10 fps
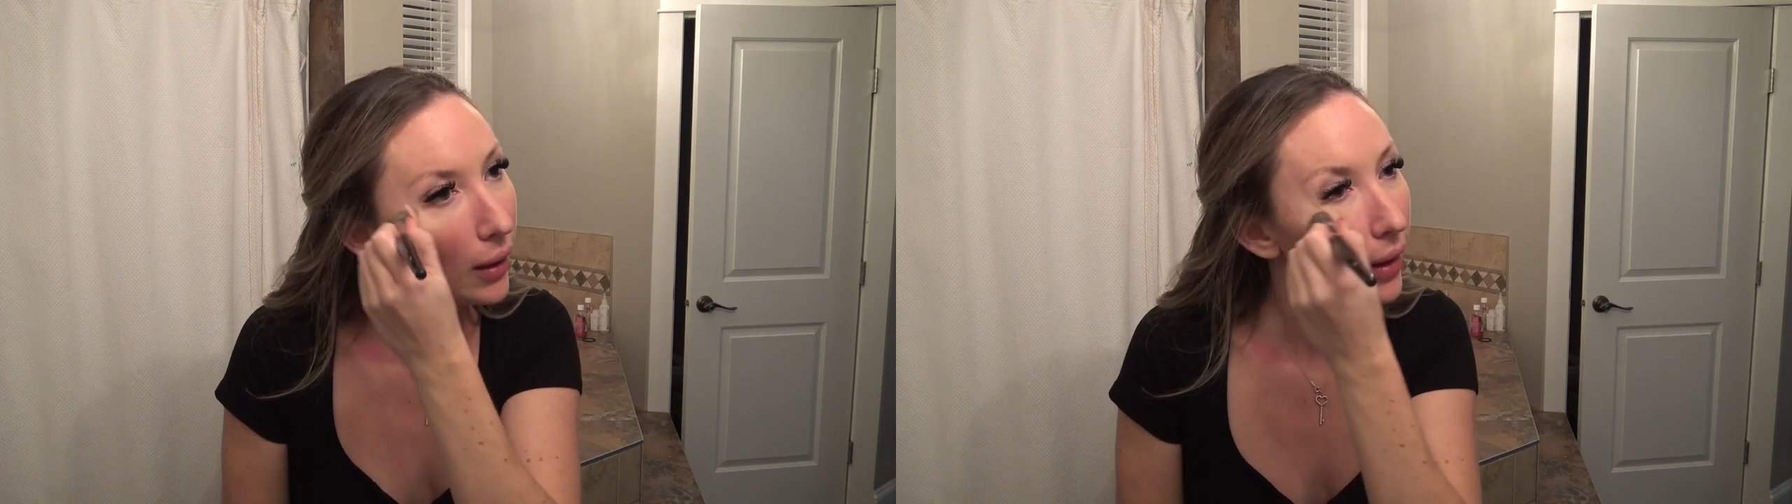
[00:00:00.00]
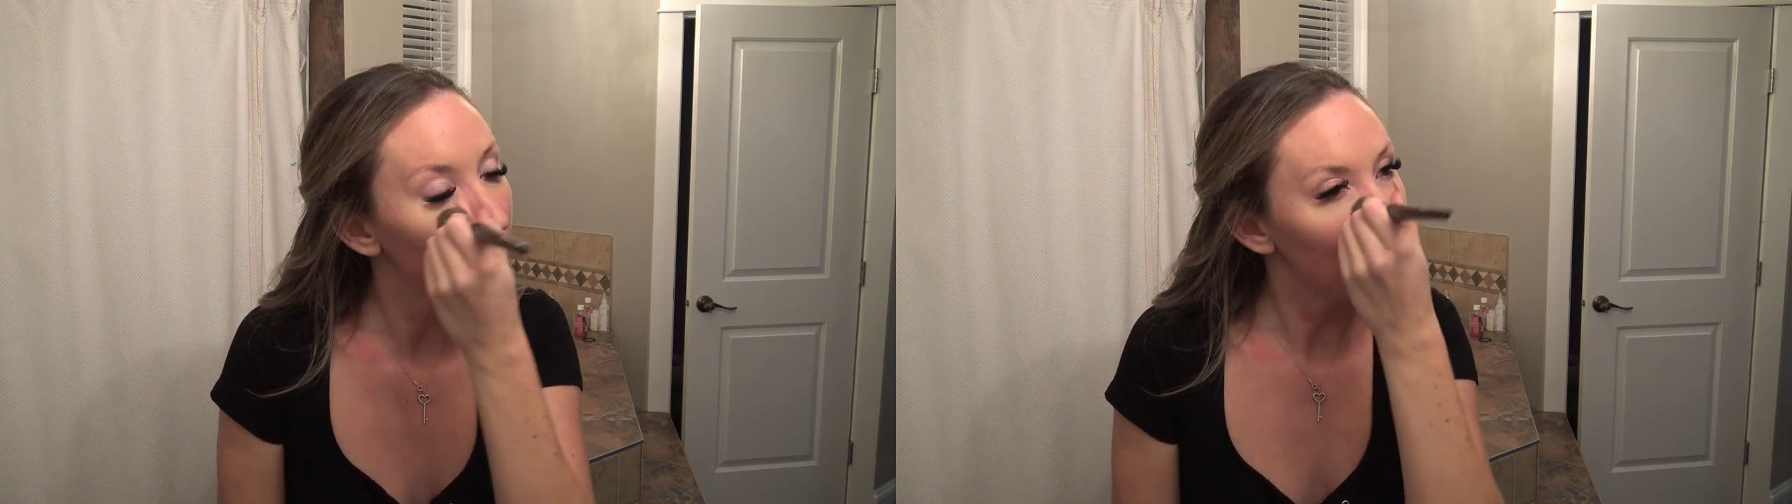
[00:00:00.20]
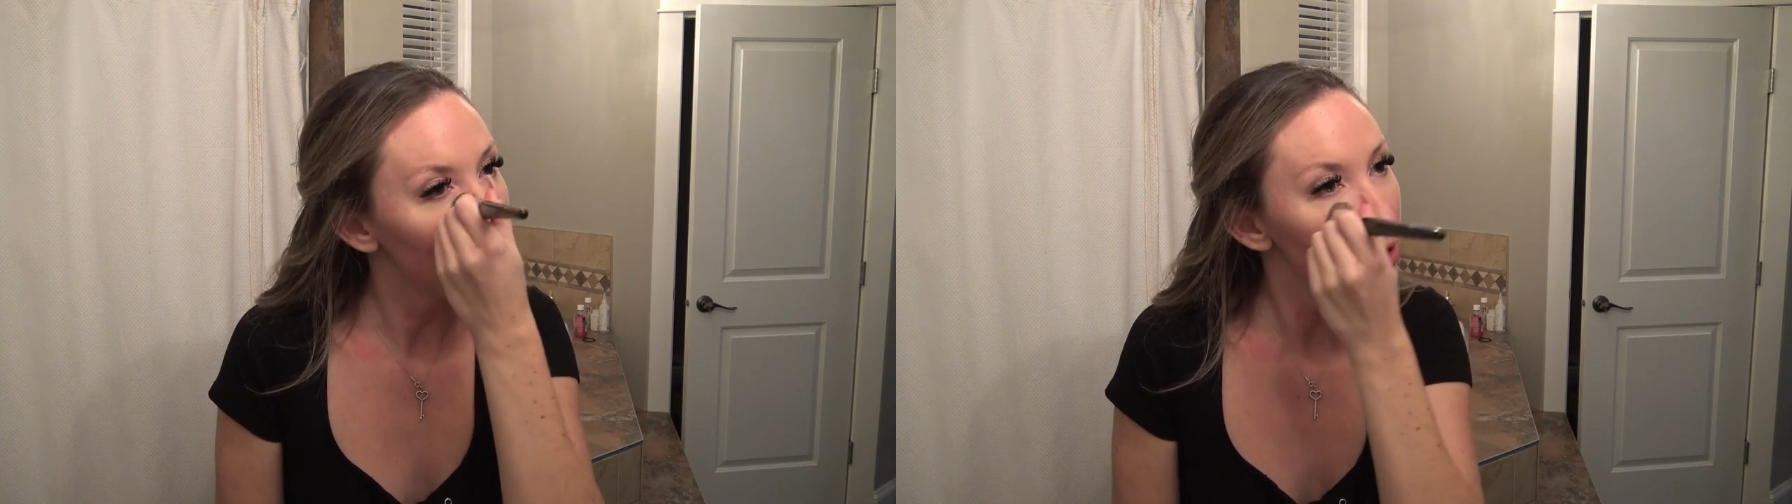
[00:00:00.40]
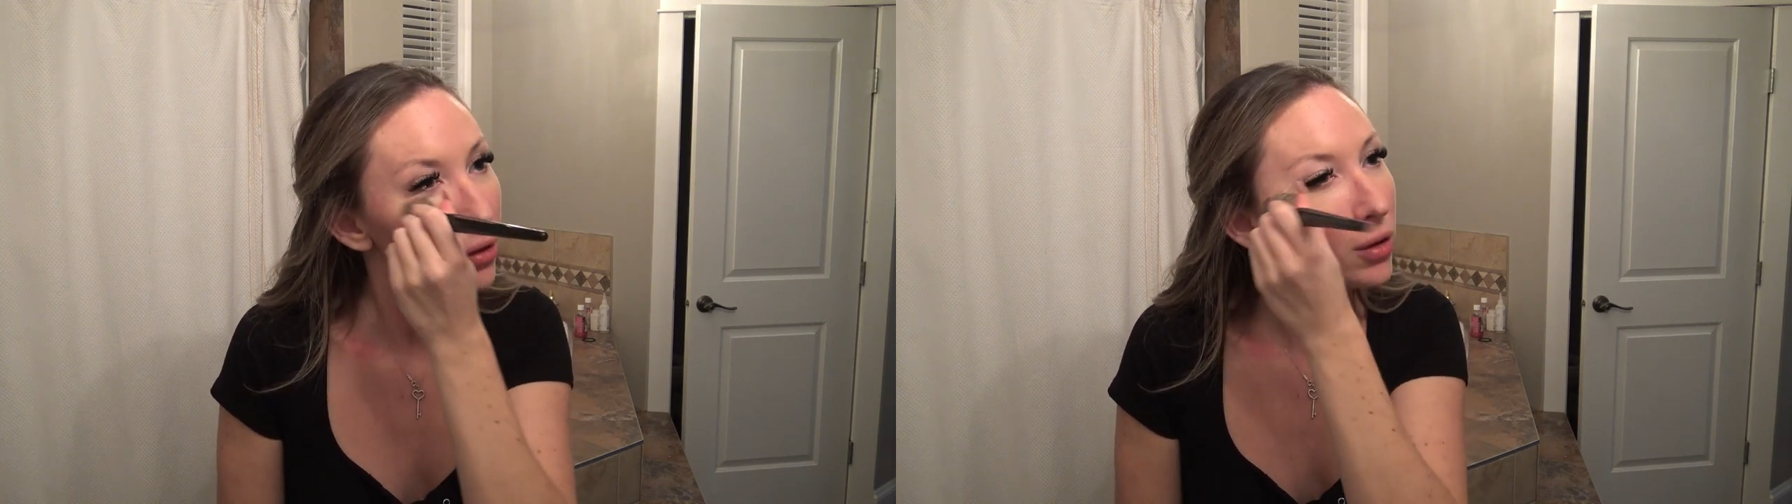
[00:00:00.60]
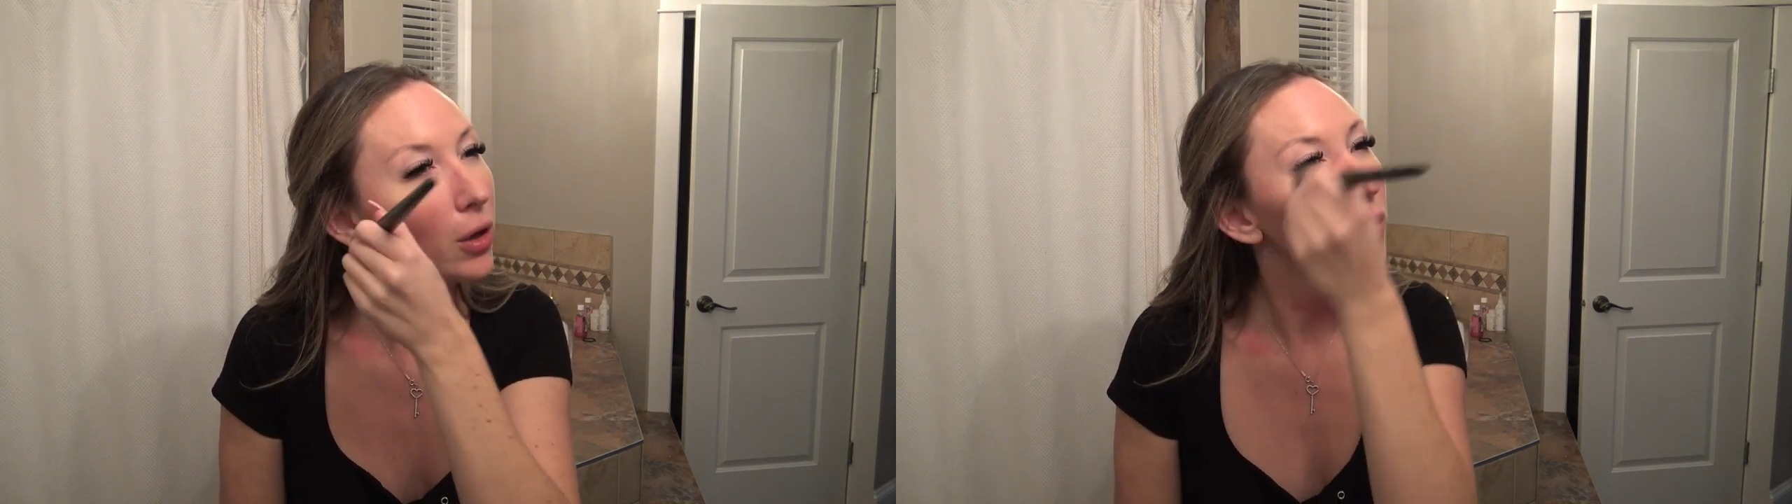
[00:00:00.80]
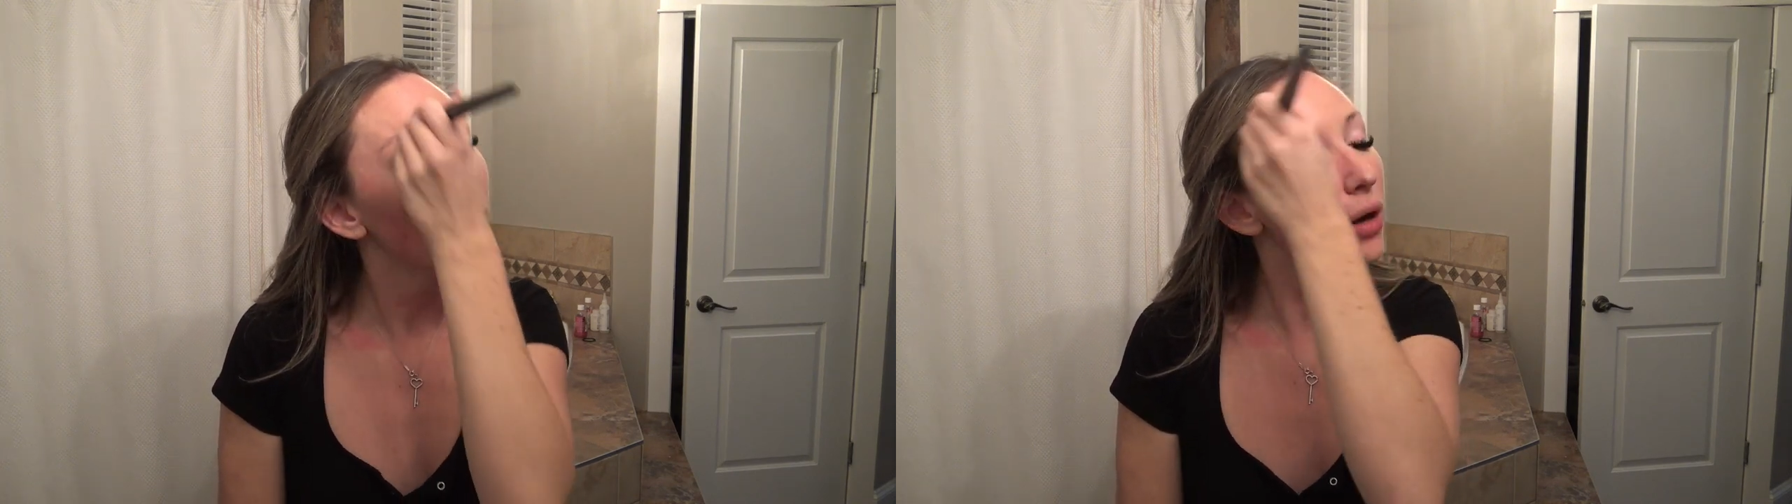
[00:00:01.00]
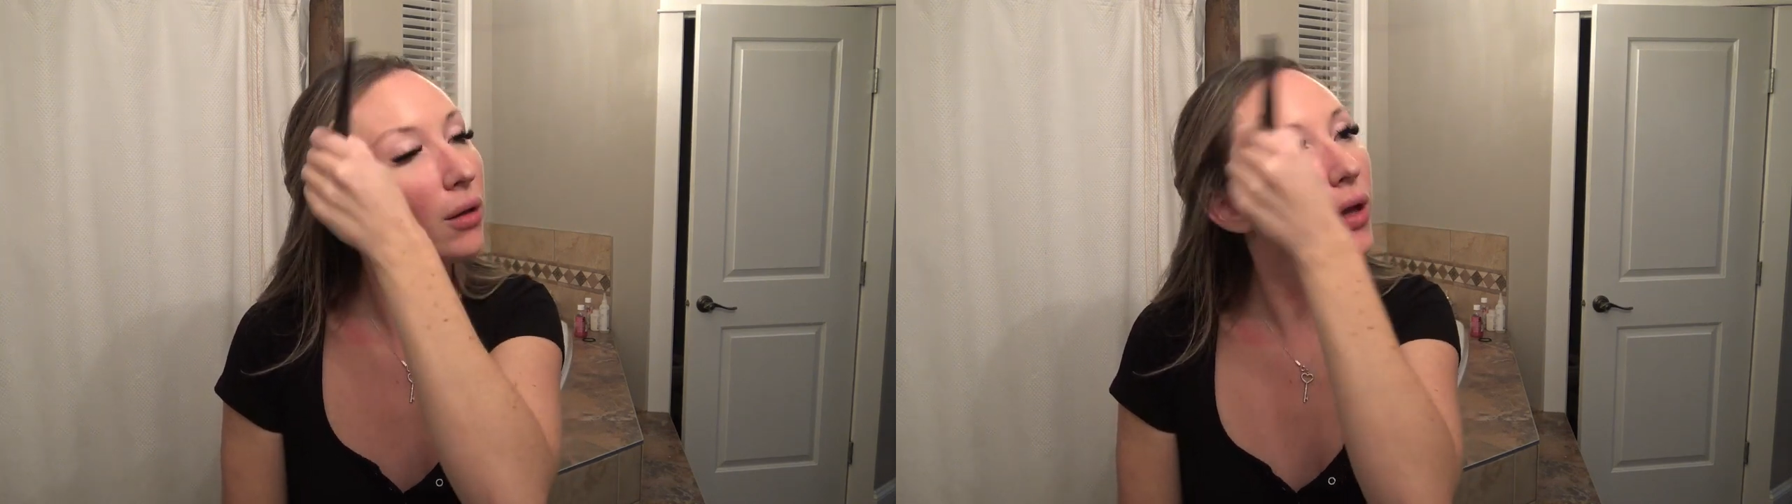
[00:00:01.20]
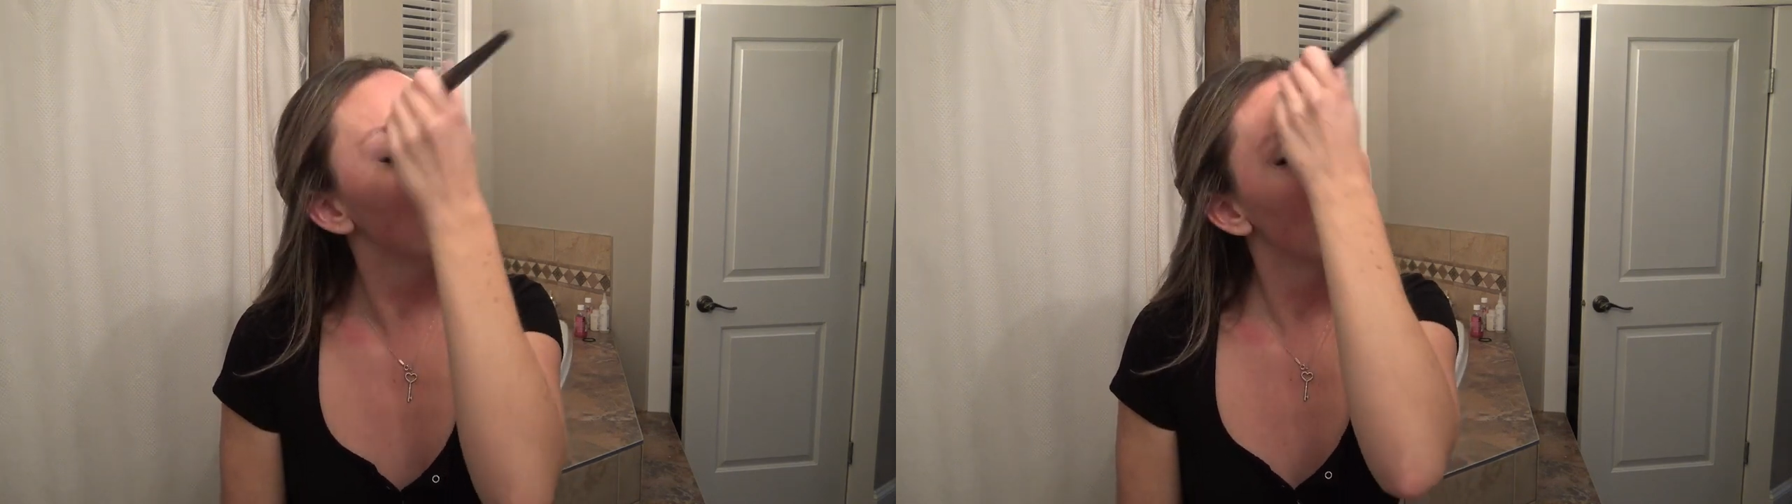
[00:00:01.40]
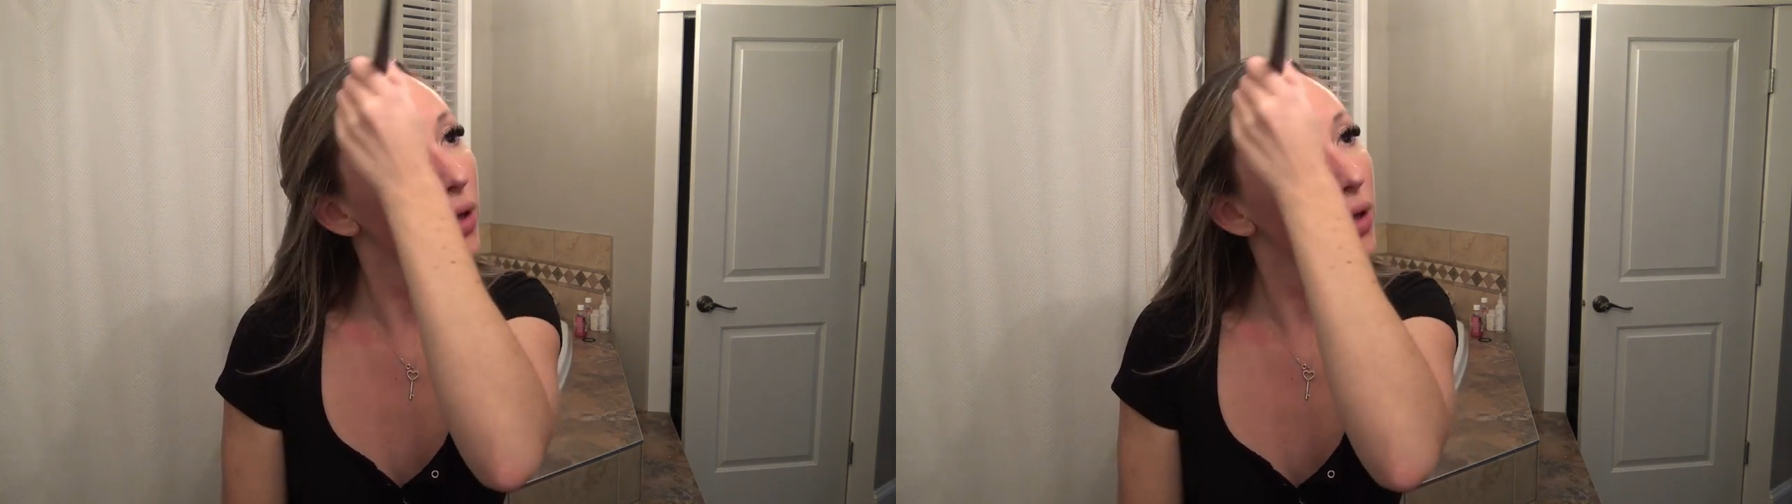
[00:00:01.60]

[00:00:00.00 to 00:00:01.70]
and I don't go all out